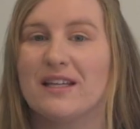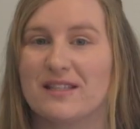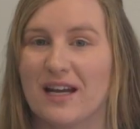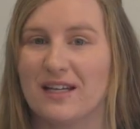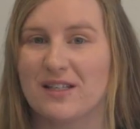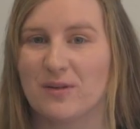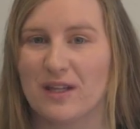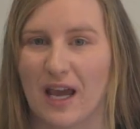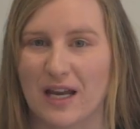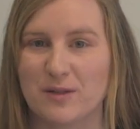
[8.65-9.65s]
Stay until
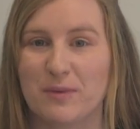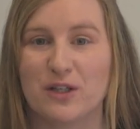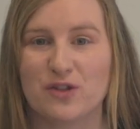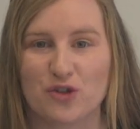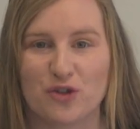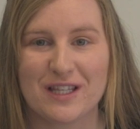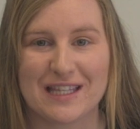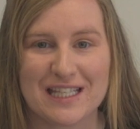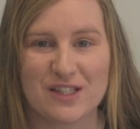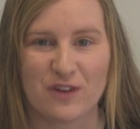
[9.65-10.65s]
the end because during
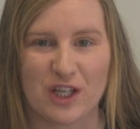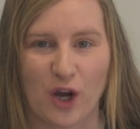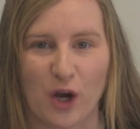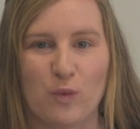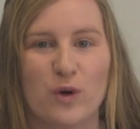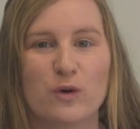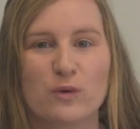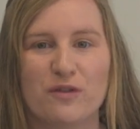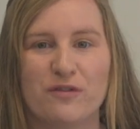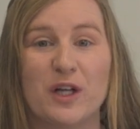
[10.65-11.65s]
this video we
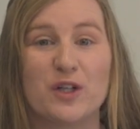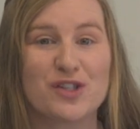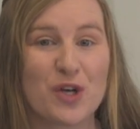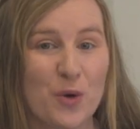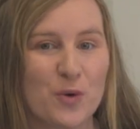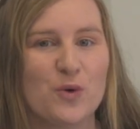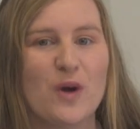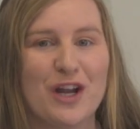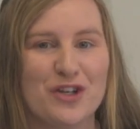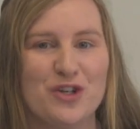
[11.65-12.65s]
will reveal
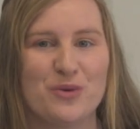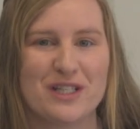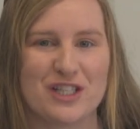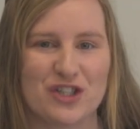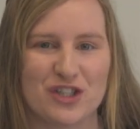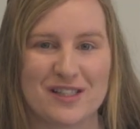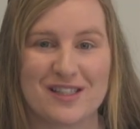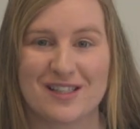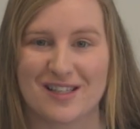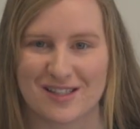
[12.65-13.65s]
2 new
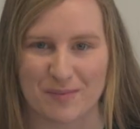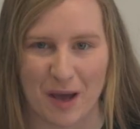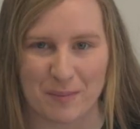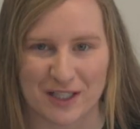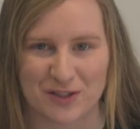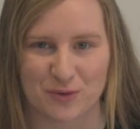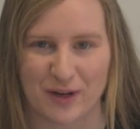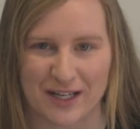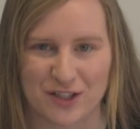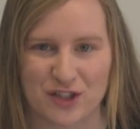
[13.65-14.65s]
additions to the Smart Pixel
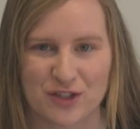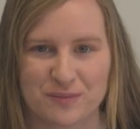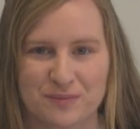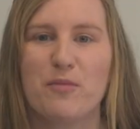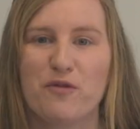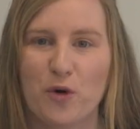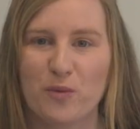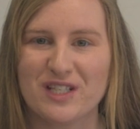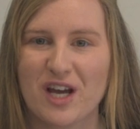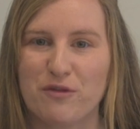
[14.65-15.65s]
range. Before
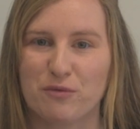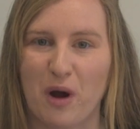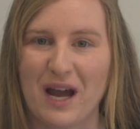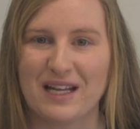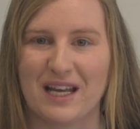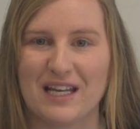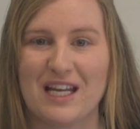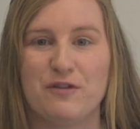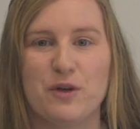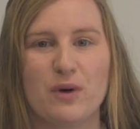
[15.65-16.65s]
we dive right in,
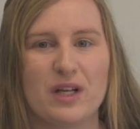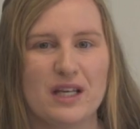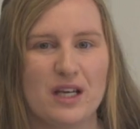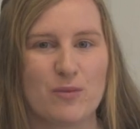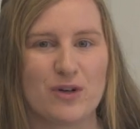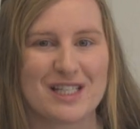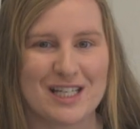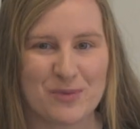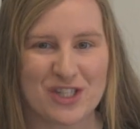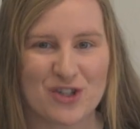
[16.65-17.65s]
if you want to hear more
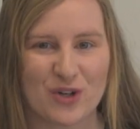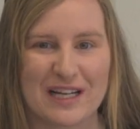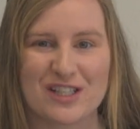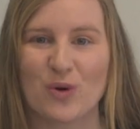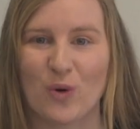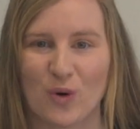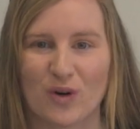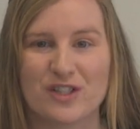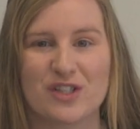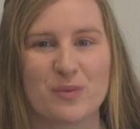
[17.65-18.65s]
tips and tricks
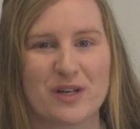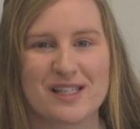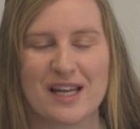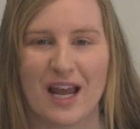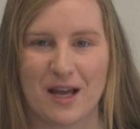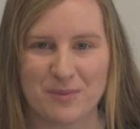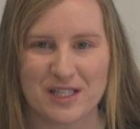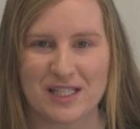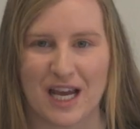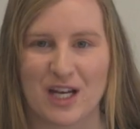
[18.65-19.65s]
or just want to stay up
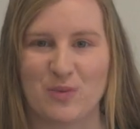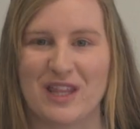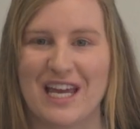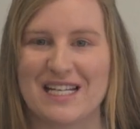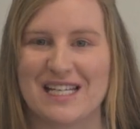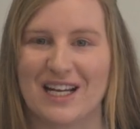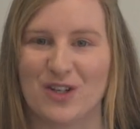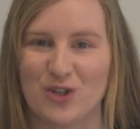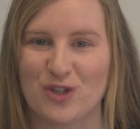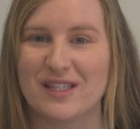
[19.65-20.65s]
to date with Entech
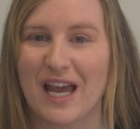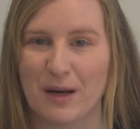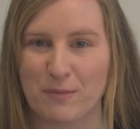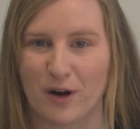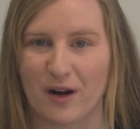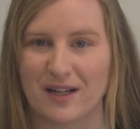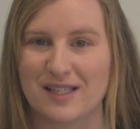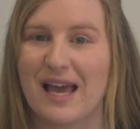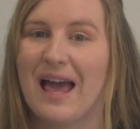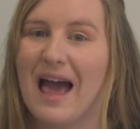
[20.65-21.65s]
news and
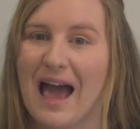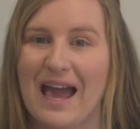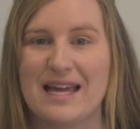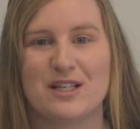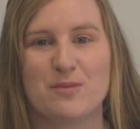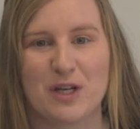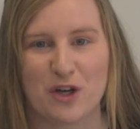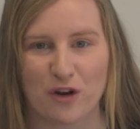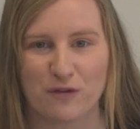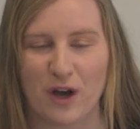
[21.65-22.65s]
products and be
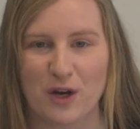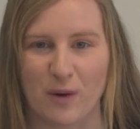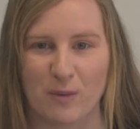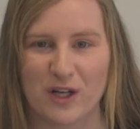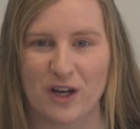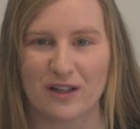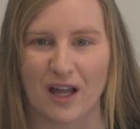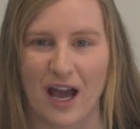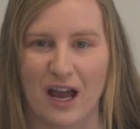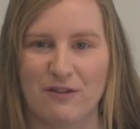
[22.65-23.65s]
notified when we go
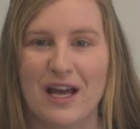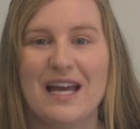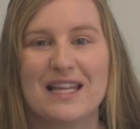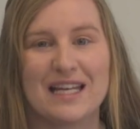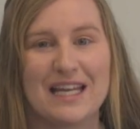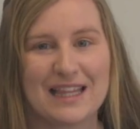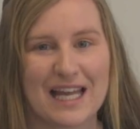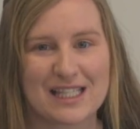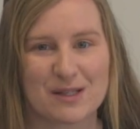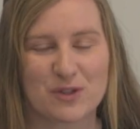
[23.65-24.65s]
live, then hit
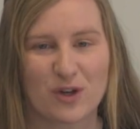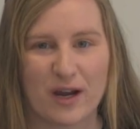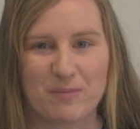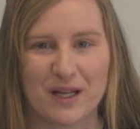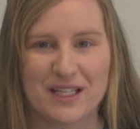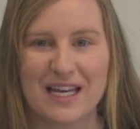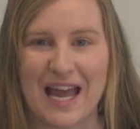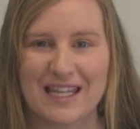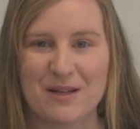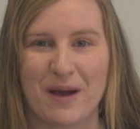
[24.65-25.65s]
that subscribe button
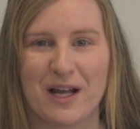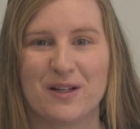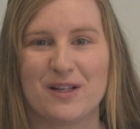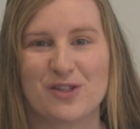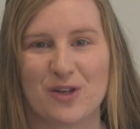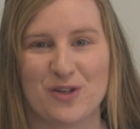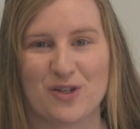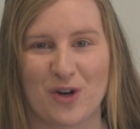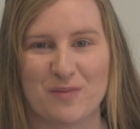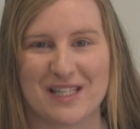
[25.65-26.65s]
and the bell so you
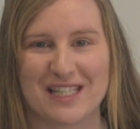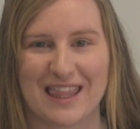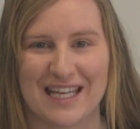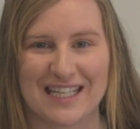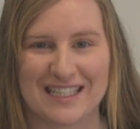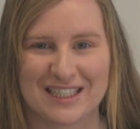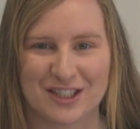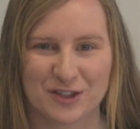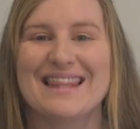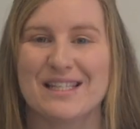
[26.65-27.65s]
don't miss a thing.
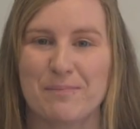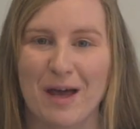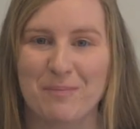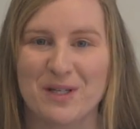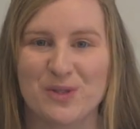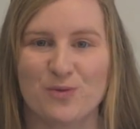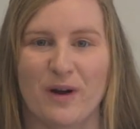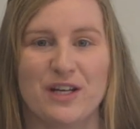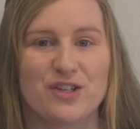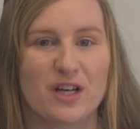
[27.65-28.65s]
The Smart Pixel
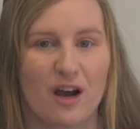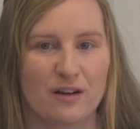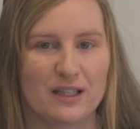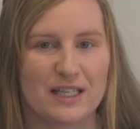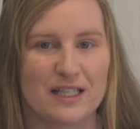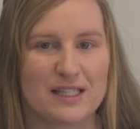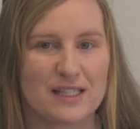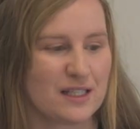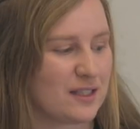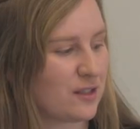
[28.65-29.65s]
range currently
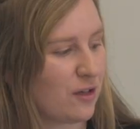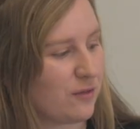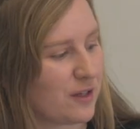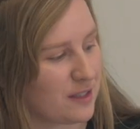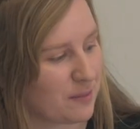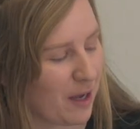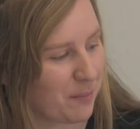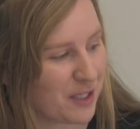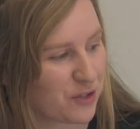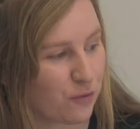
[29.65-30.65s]
consists of the
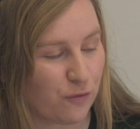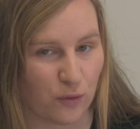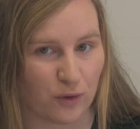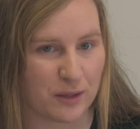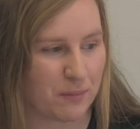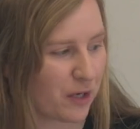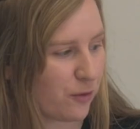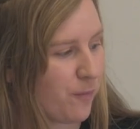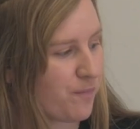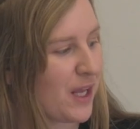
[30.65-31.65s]
Smart Pixel 40
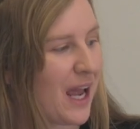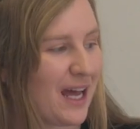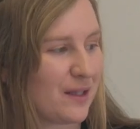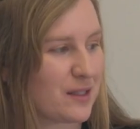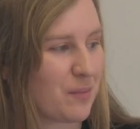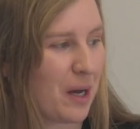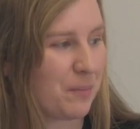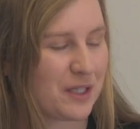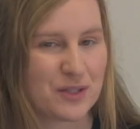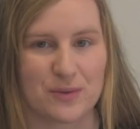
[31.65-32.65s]
Metal and the
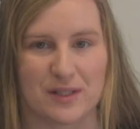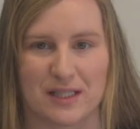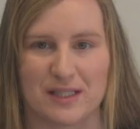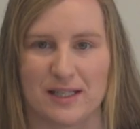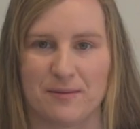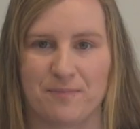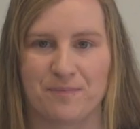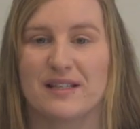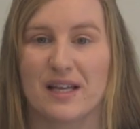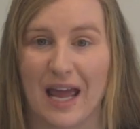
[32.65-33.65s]
Smart Pixel 60.
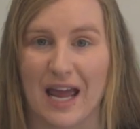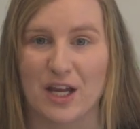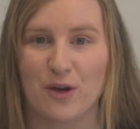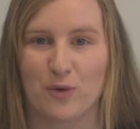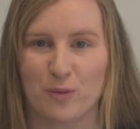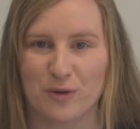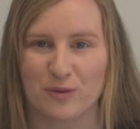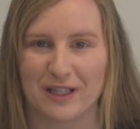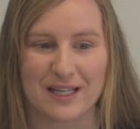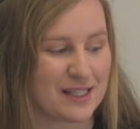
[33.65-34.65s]
Today, we'll be
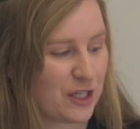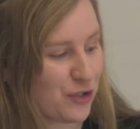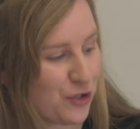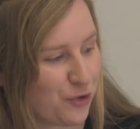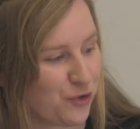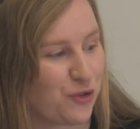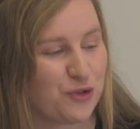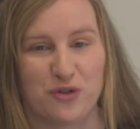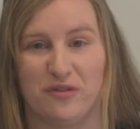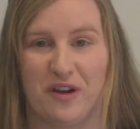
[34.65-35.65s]
releasing 2
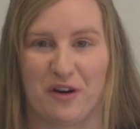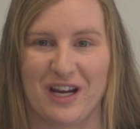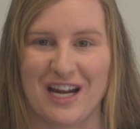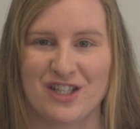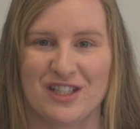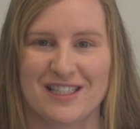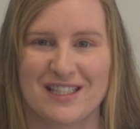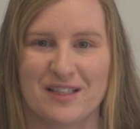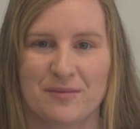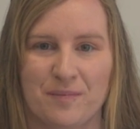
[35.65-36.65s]
new
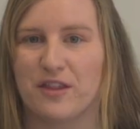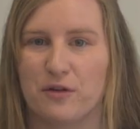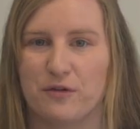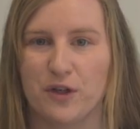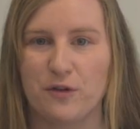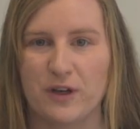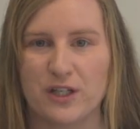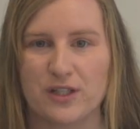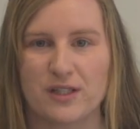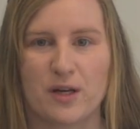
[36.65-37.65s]
variations. There are a few
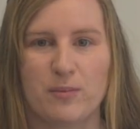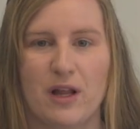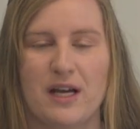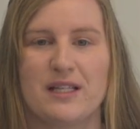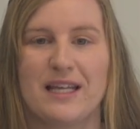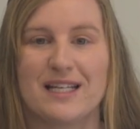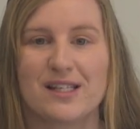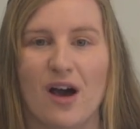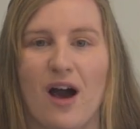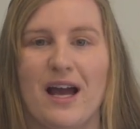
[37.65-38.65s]
features that apply to the
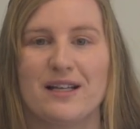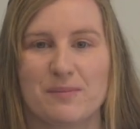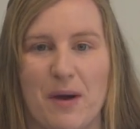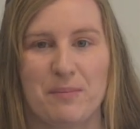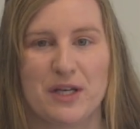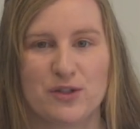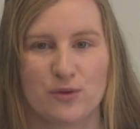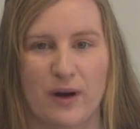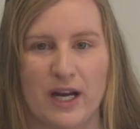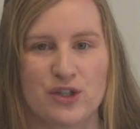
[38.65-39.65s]
entire Smart
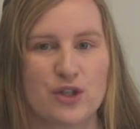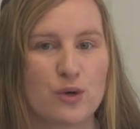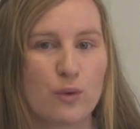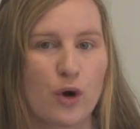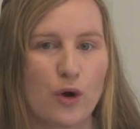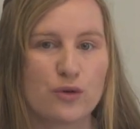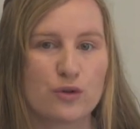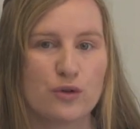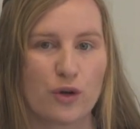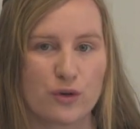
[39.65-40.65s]
Pixel range, so we'll go
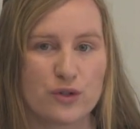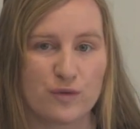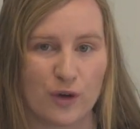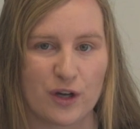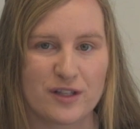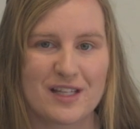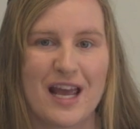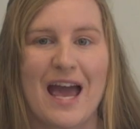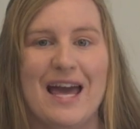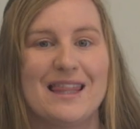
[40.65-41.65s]
through those first
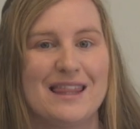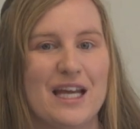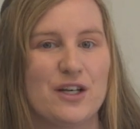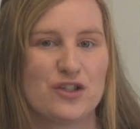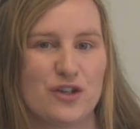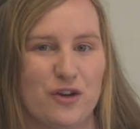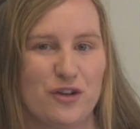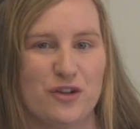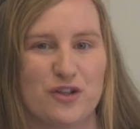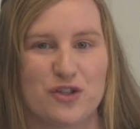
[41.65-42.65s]
and then show
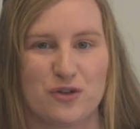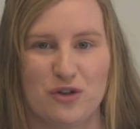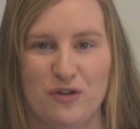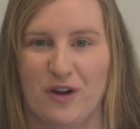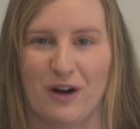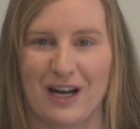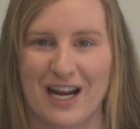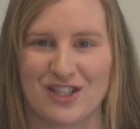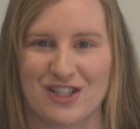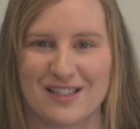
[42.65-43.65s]
you the 2 new
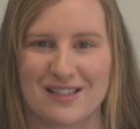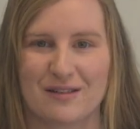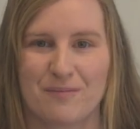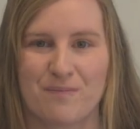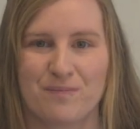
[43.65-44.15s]
variations.